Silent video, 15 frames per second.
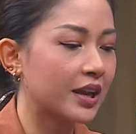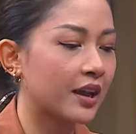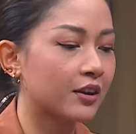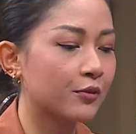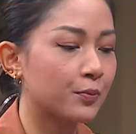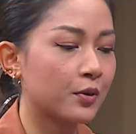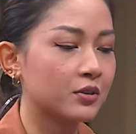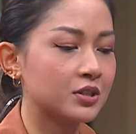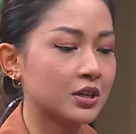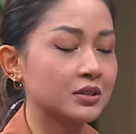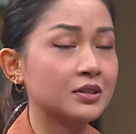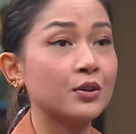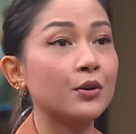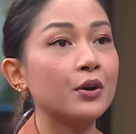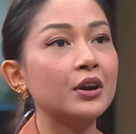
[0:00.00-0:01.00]
kind of
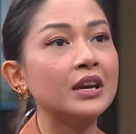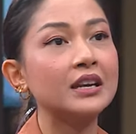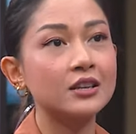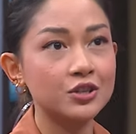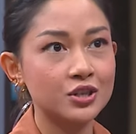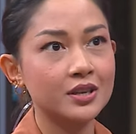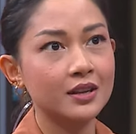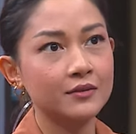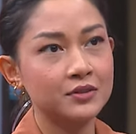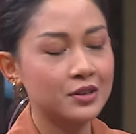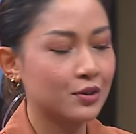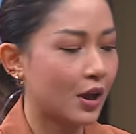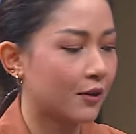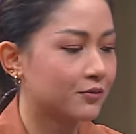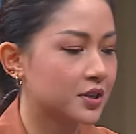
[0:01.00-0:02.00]
projects or
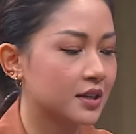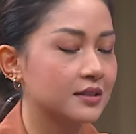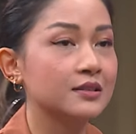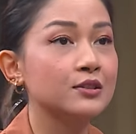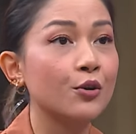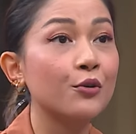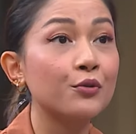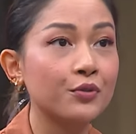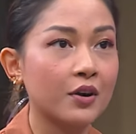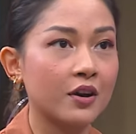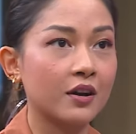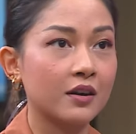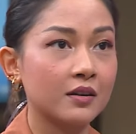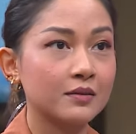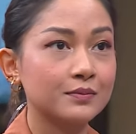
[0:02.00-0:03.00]
initiatives you have done so
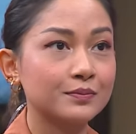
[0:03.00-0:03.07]
far?